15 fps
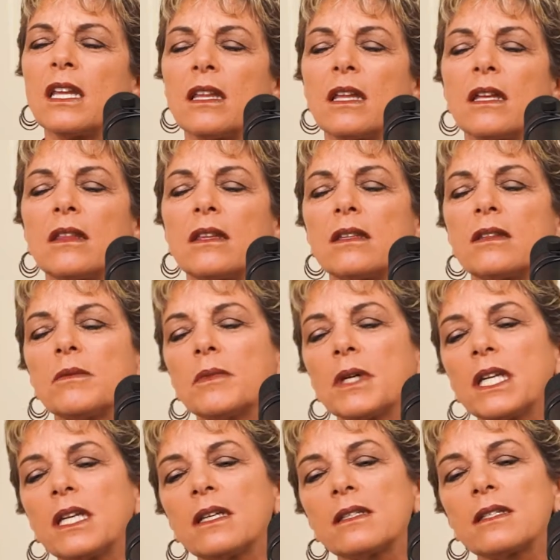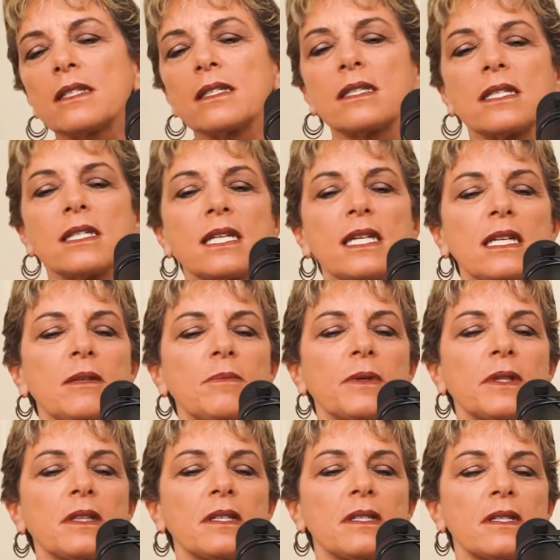I think the money is the stake,
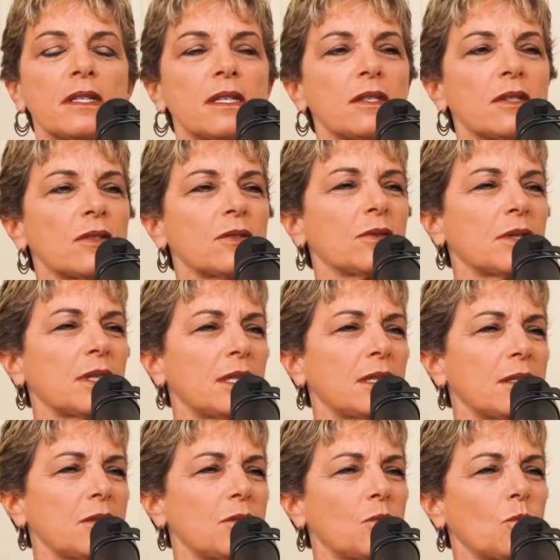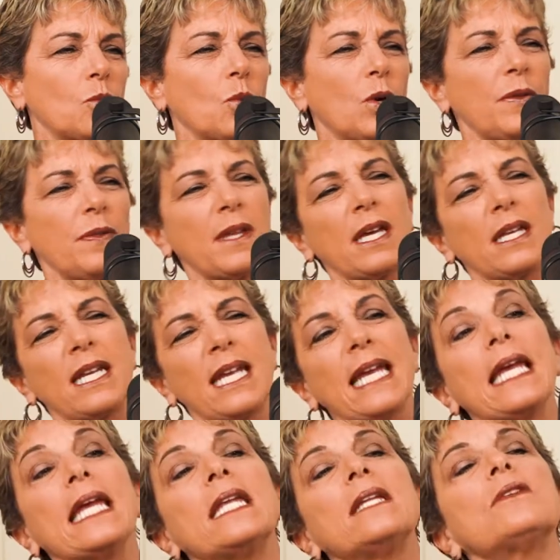but the sizzle is what that
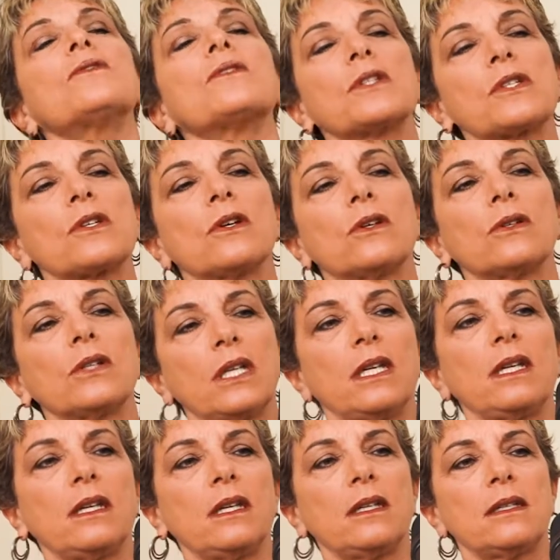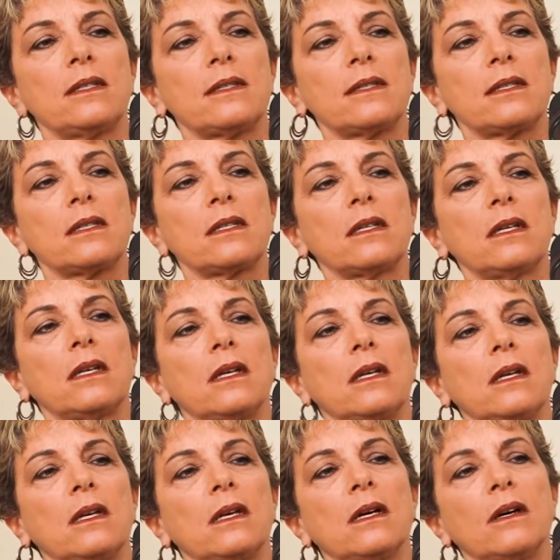end result is
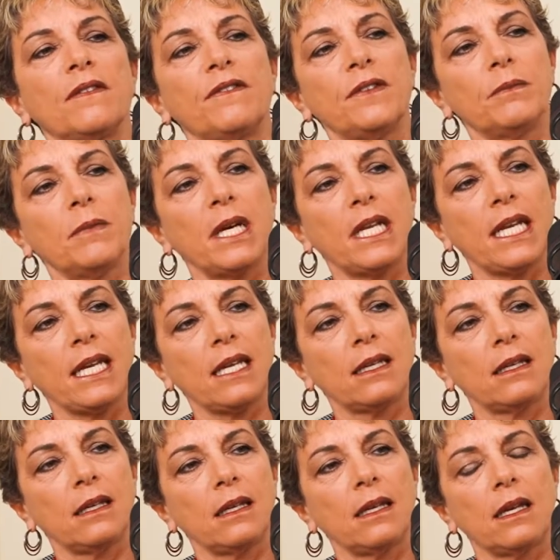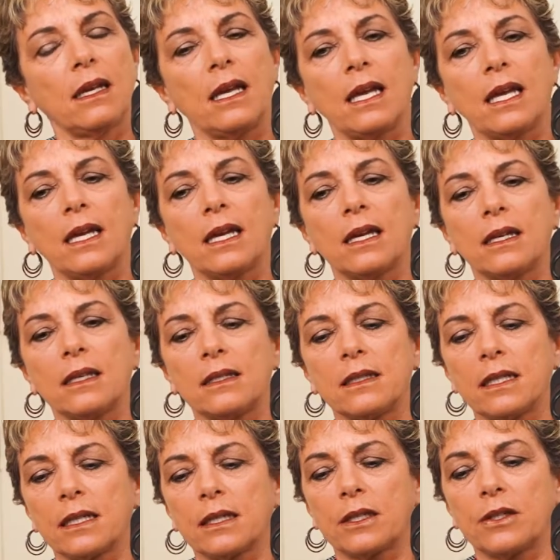of the money. And
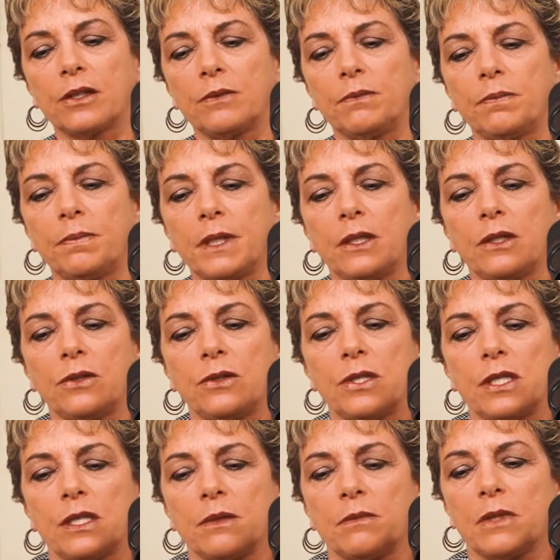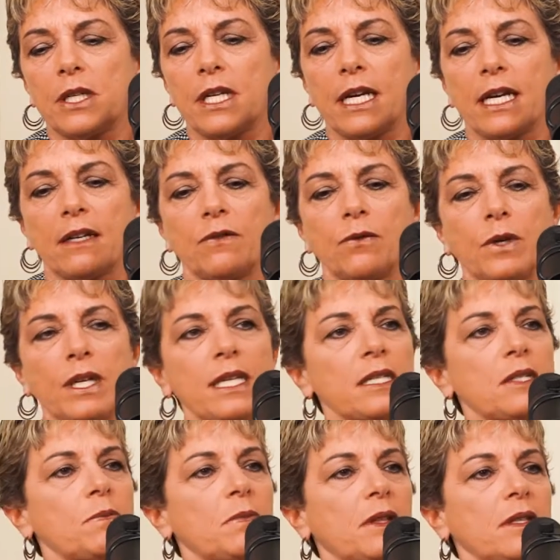it could be used in a myriad of
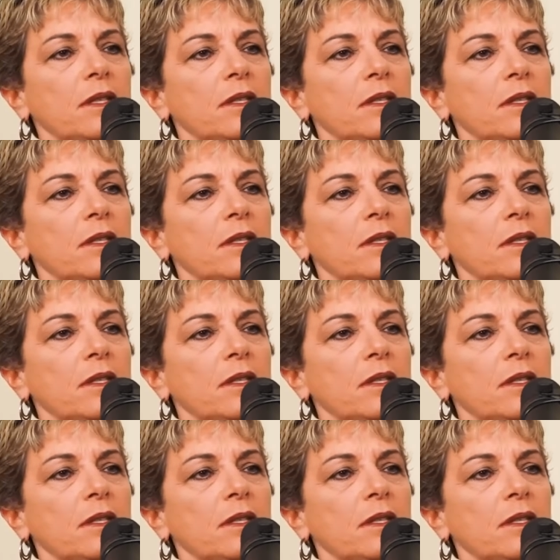ways, but